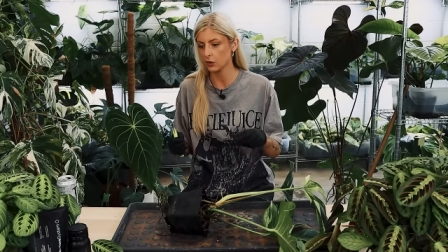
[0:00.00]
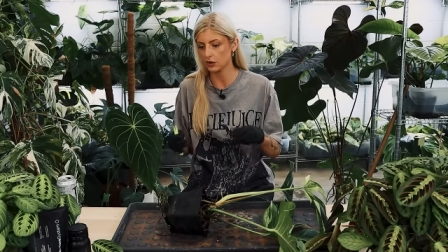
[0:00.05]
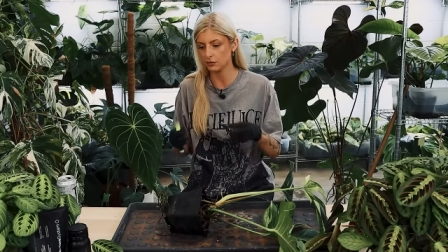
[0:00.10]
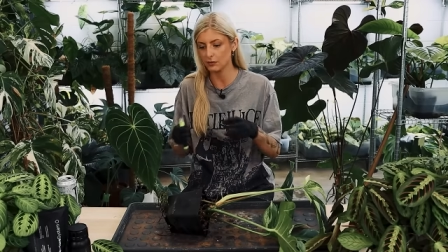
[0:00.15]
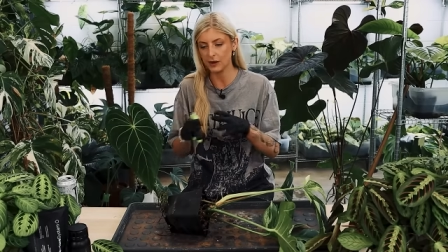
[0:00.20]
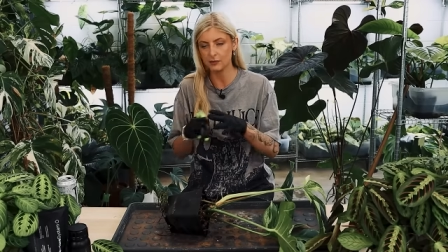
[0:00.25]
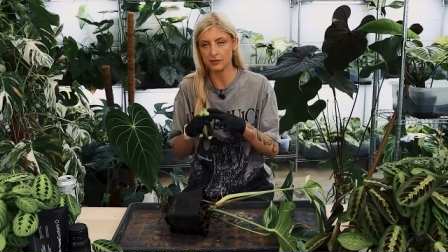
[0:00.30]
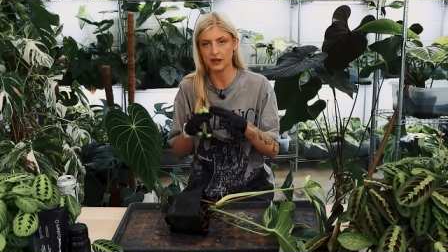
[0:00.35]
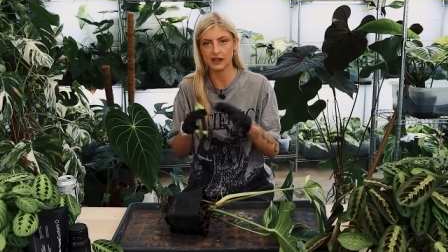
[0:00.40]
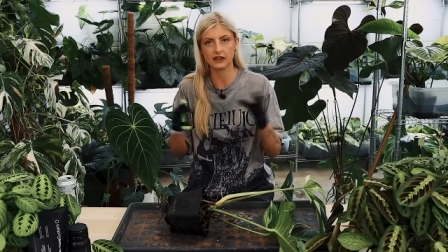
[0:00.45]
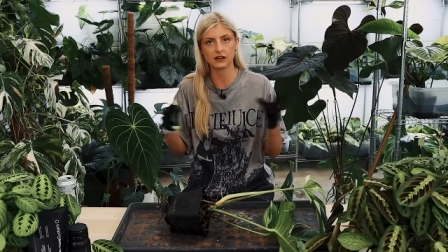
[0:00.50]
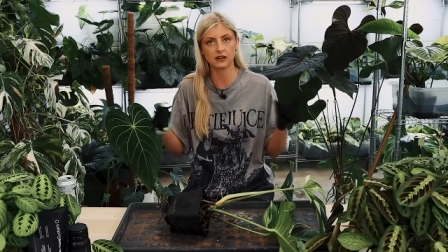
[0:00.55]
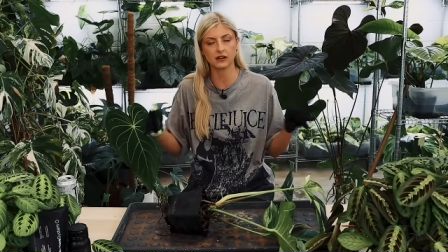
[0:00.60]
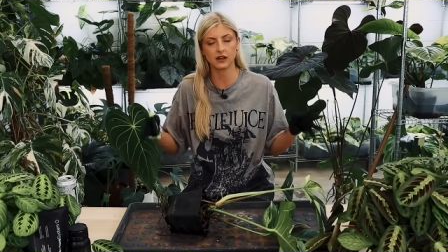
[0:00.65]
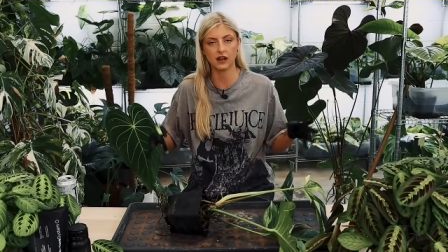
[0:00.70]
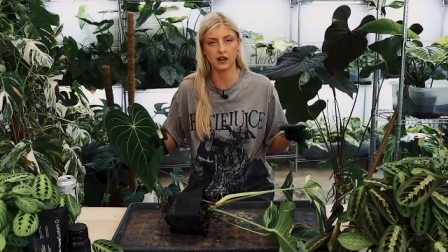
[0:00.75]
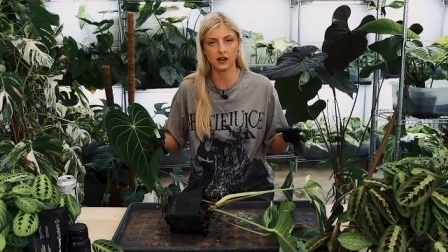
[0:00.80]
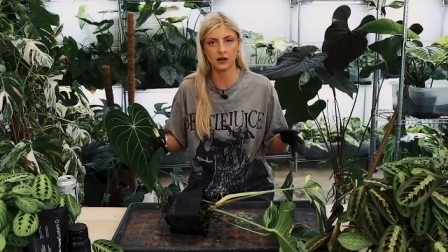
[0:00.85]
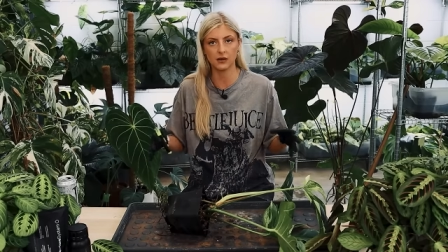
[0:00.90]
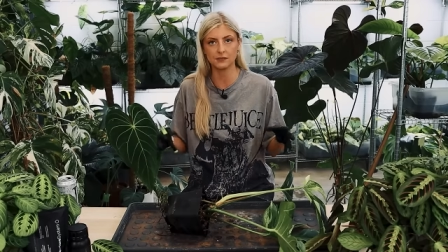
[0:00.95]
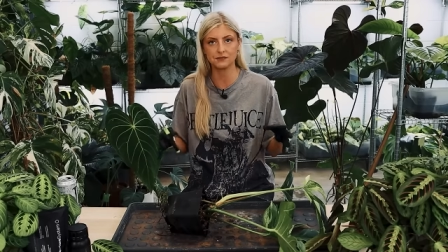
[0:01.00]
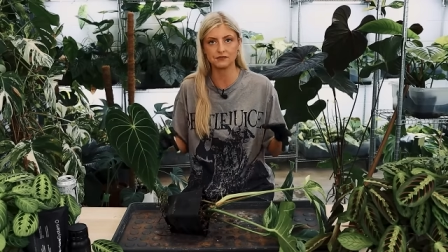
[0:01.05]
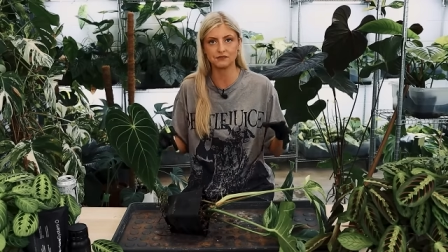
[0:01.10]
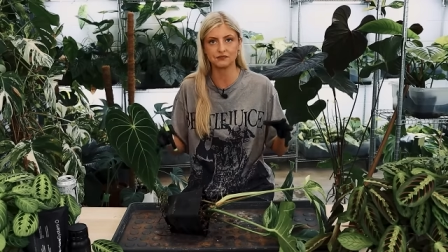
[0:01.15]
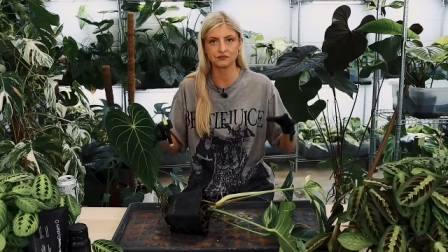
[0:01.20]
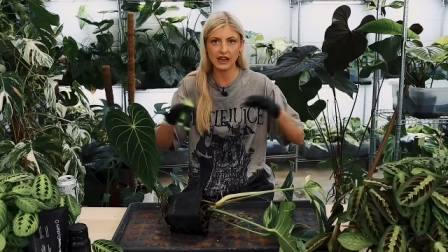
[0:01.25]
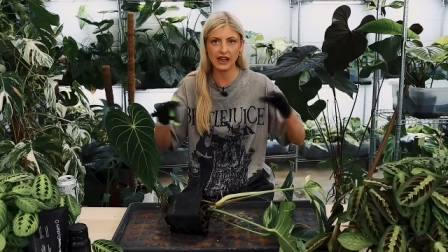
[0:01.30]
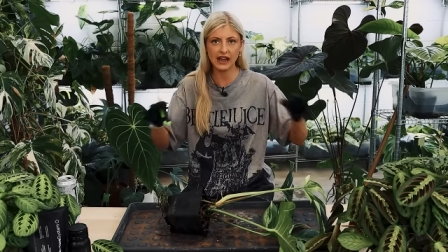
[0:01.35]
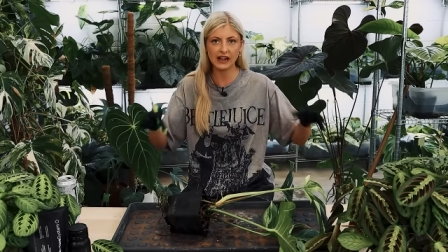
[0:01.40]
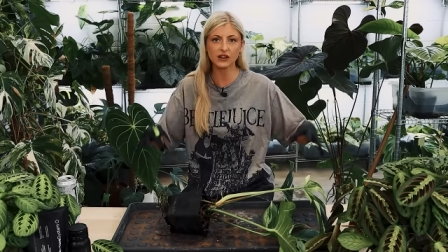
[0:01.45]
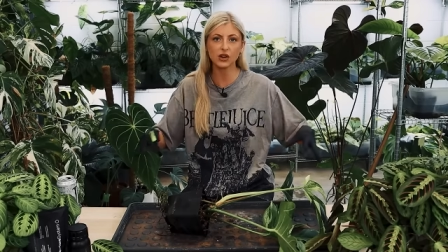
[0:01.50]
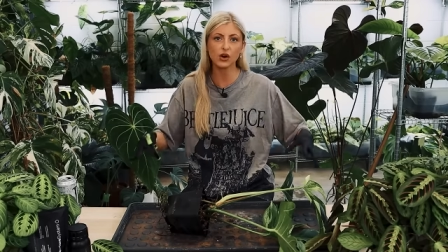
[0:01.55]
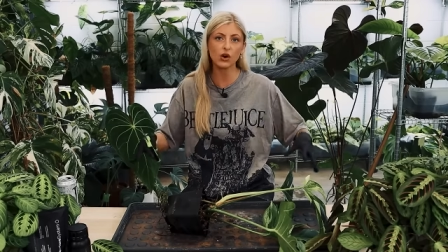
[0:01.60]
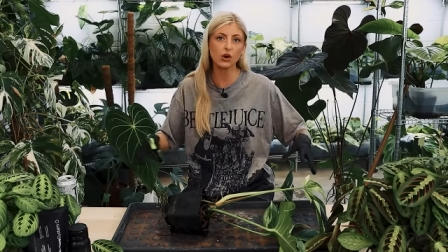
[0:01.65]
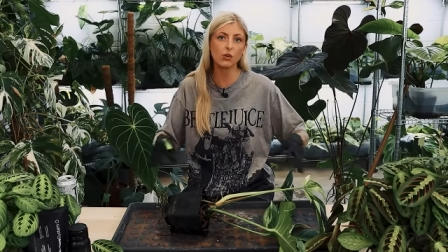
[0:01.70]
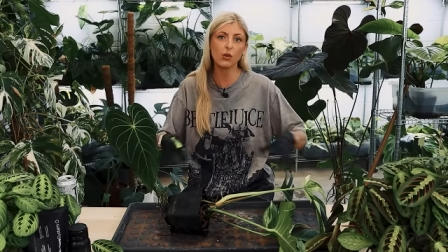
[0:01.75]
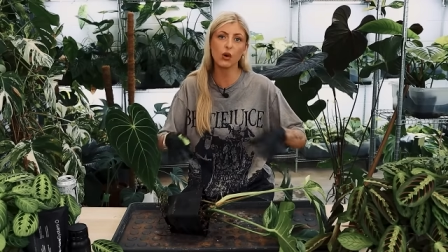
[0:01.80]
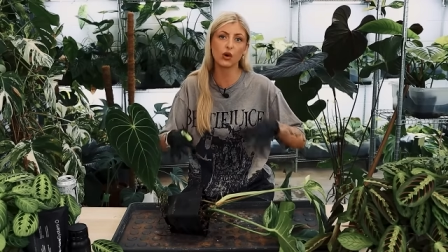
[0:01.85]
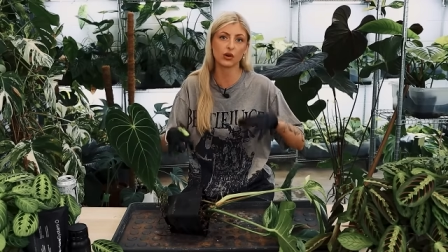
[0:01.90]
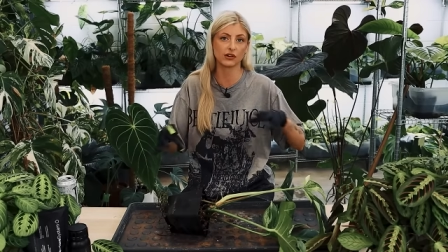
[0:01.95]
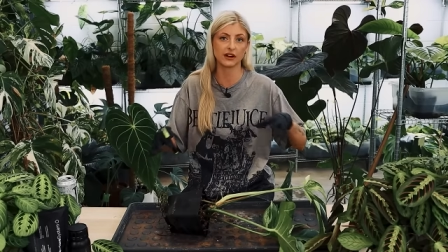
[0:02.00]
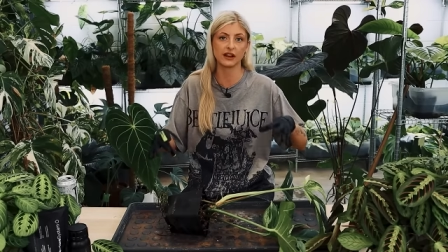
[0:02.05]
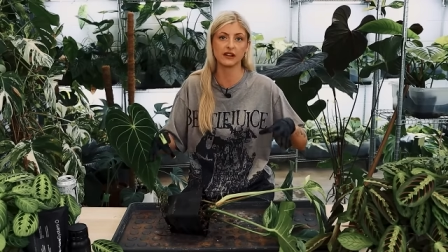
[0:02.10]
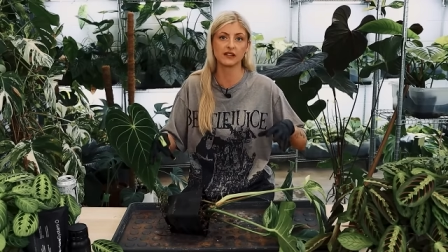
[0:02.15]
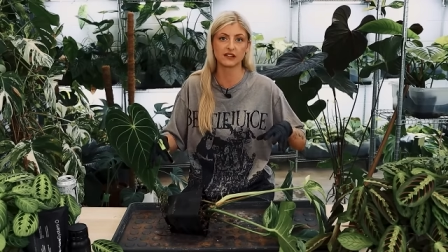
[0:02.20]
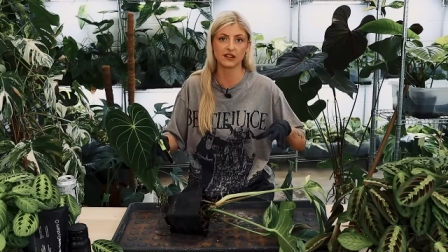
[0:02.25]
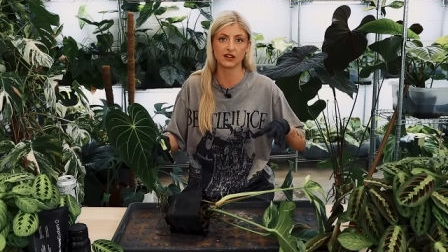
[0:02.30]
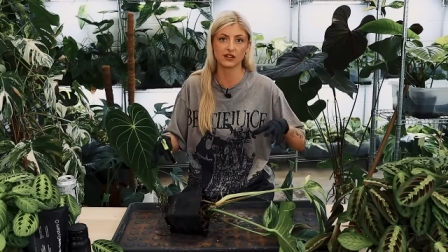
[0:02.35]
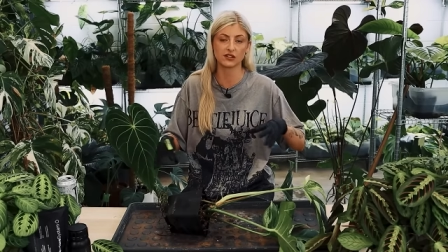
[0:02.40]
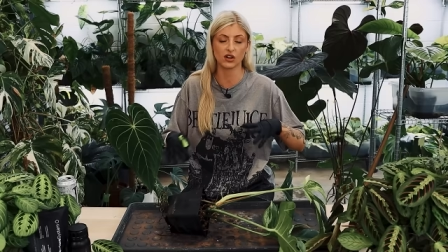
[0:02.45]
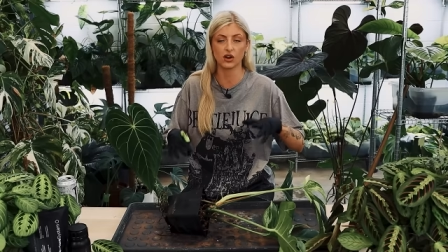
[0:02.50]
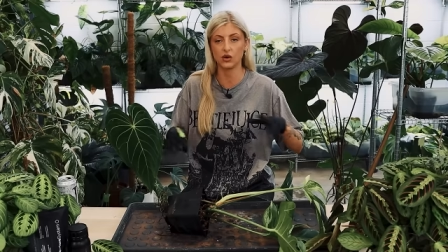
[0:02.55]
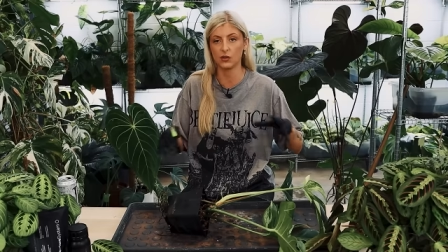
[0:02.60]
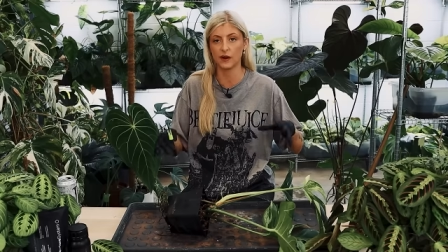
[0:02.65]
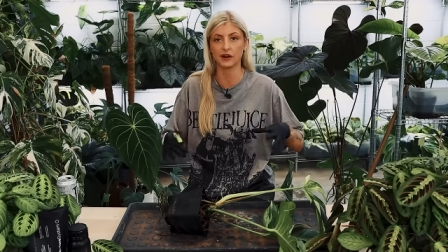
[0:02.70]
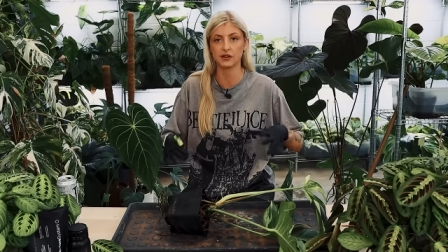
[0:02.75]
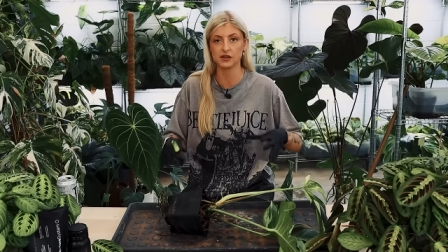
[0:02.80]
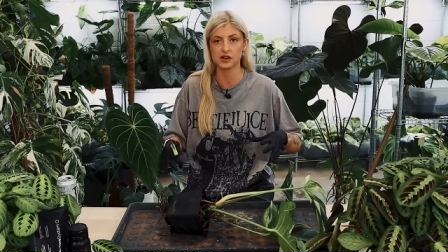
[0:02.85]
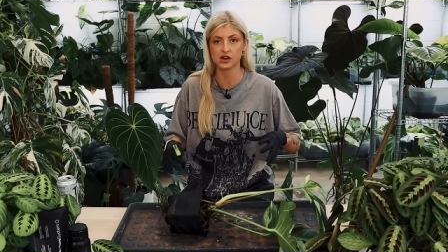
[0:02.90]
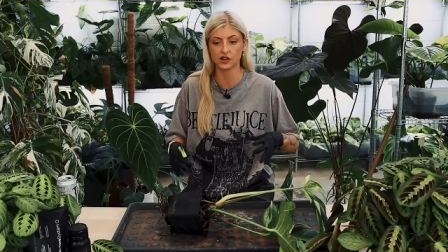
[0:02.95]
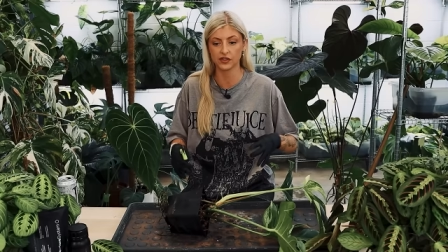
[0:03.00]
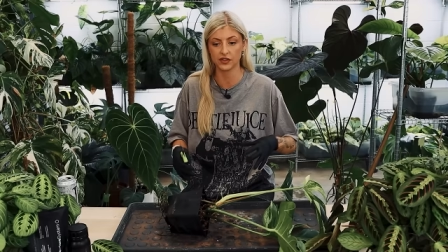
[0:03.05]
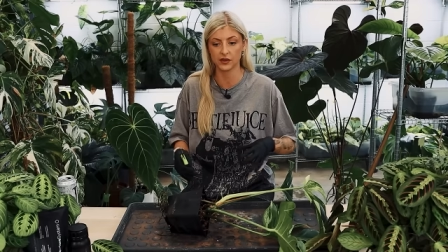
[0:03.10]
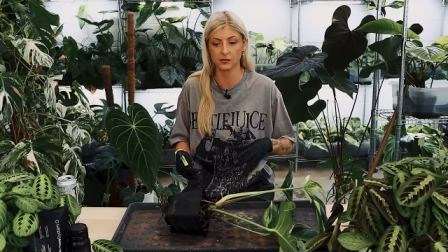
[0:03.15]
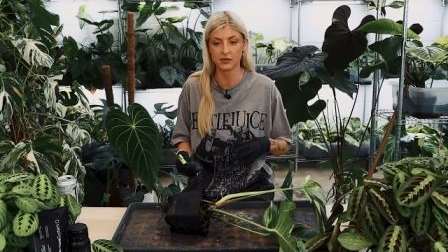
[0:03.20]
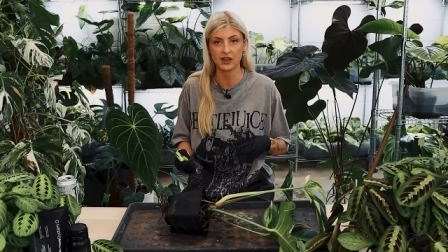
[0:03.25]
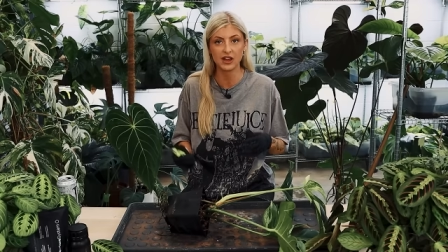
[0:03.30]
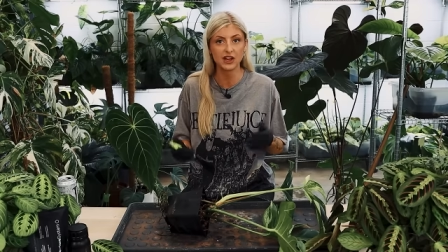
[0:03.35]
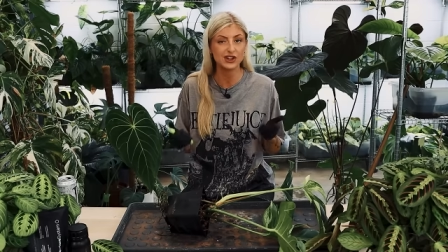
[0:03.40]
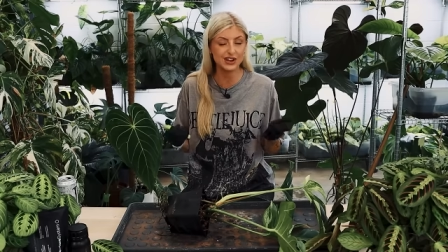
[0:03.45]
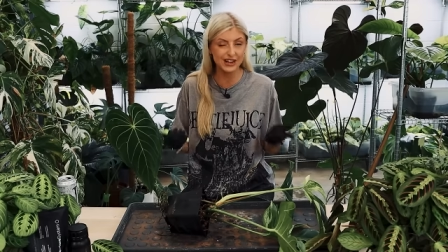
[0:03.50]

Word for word: with my big um, Elho watering inserts. Oh, why don't you cut them?